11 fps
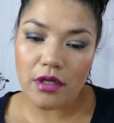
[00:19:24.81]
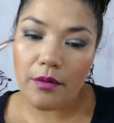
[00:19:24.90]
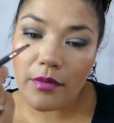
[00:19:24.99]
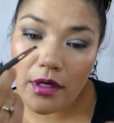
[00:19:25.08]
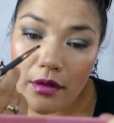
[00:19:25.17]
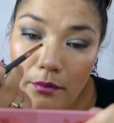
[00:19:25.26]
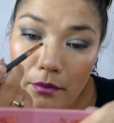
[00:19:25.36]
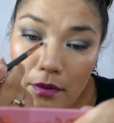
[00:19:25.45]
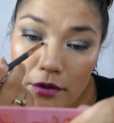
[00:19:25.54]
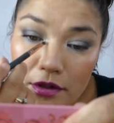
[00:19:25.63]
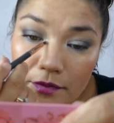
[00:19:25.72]
I'm going to
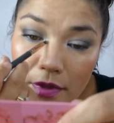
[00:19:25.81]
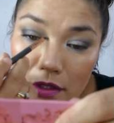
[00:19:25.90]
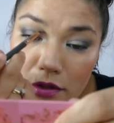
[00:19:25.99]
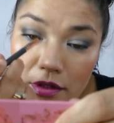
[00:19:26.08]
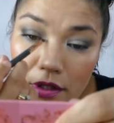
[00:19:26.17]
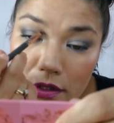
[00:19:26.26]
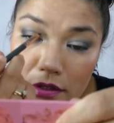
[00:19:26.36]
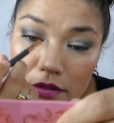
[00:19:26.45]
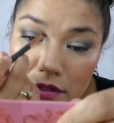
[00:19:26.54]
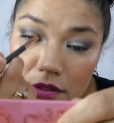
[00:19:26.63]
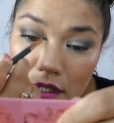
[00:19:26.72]
just make sure that this
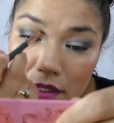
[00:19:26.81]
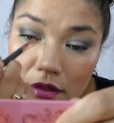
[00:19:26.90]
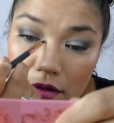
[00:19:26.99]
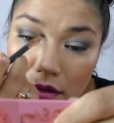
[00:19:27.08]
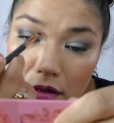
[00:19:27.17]
is kind of